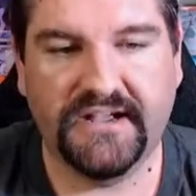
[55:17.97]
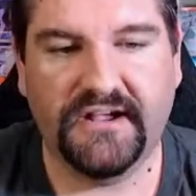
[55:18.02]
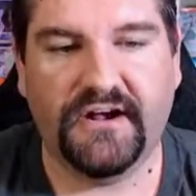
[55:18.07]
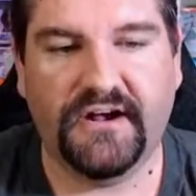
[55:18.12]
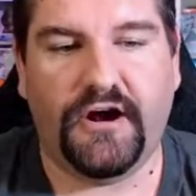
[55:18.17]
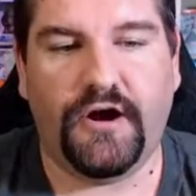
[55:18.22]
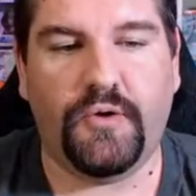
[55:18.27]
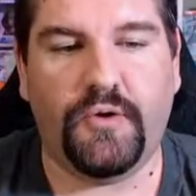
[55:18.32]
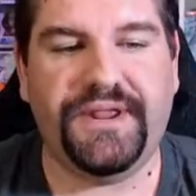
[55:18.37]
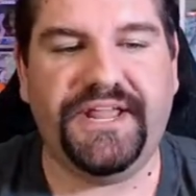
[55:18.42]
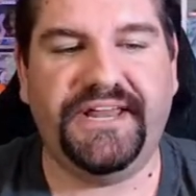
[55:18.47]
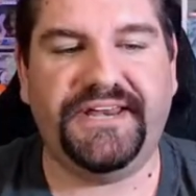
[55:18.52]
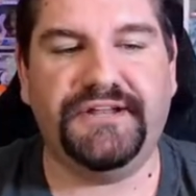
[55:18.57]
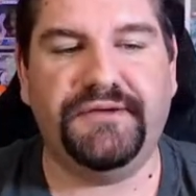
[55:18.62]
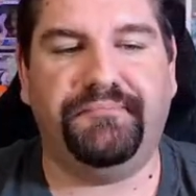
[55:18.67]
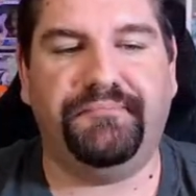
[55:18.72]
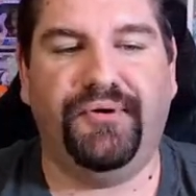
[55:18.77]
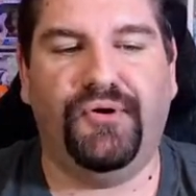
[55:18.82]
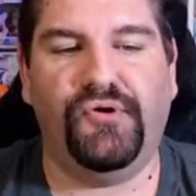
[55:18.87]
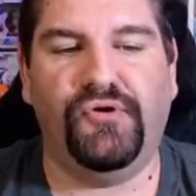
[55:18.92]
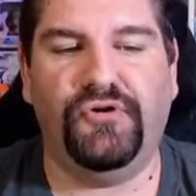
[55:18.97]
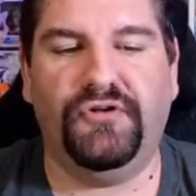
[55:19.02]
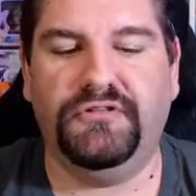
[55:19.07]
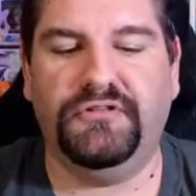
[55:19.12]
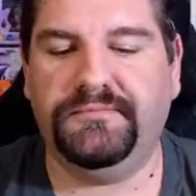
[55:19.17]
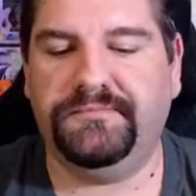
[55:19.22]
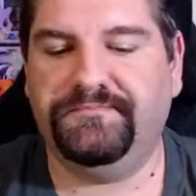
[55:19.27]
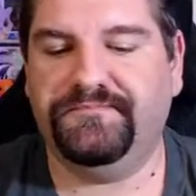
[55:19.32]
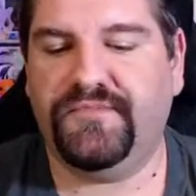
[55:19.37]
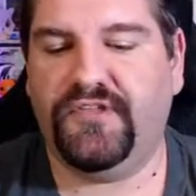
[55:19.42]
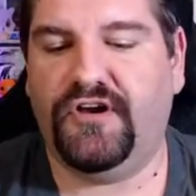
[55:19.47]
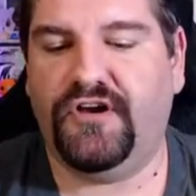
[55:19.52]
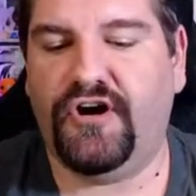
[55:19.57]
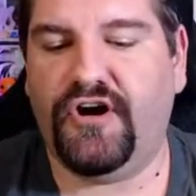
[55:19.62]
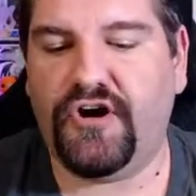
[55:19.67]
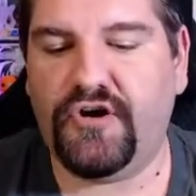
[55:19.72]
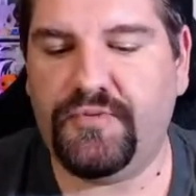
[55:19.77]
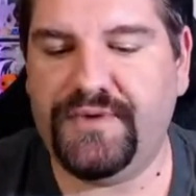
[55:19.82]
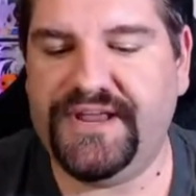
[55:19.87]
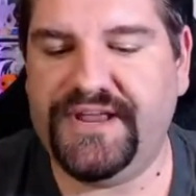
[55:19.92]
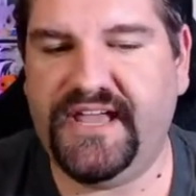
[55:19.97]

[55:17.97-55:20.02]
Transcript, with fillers: Are we getting a pull? Are we